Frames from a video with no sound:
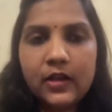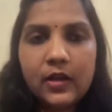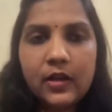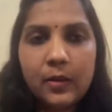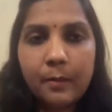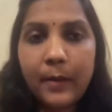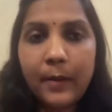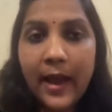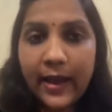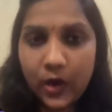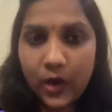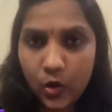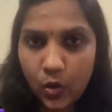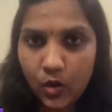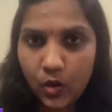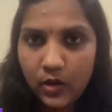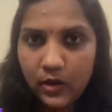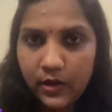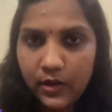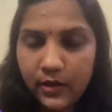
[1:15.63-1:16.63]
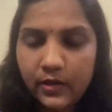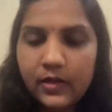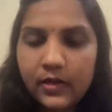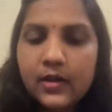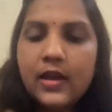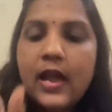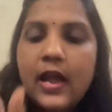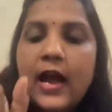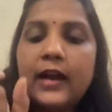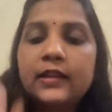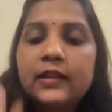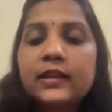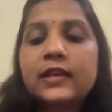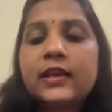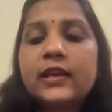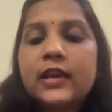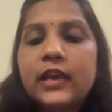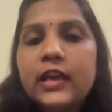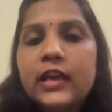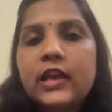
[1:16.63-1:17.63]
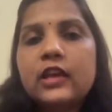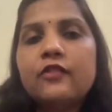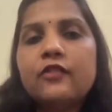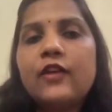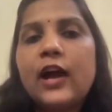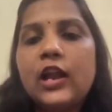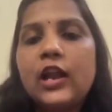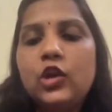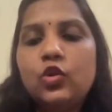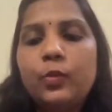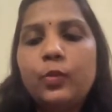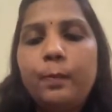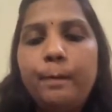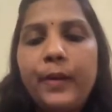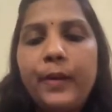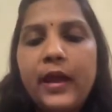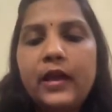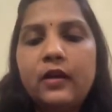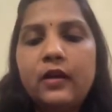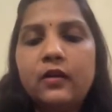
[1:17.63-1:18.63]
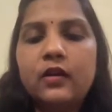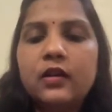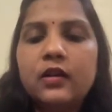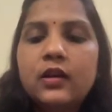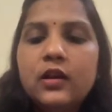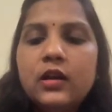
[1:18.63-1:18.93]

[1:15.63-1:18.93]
by colon and the key value pair